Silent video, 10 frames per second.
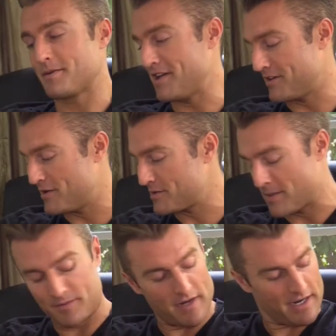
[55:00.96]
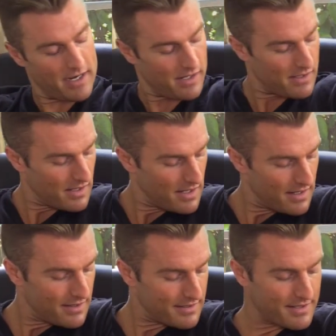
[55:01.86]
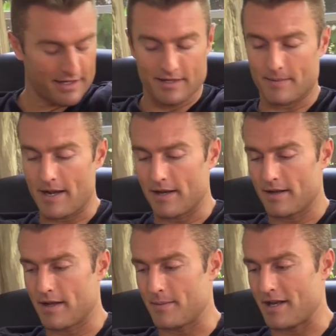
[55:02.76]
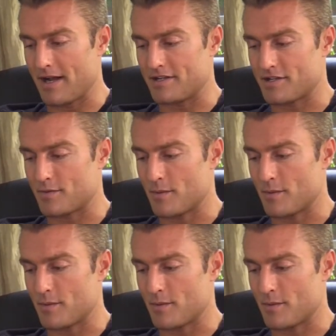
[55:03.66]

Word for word: I'm getting goosebumps right now thinking about it. I mean, I just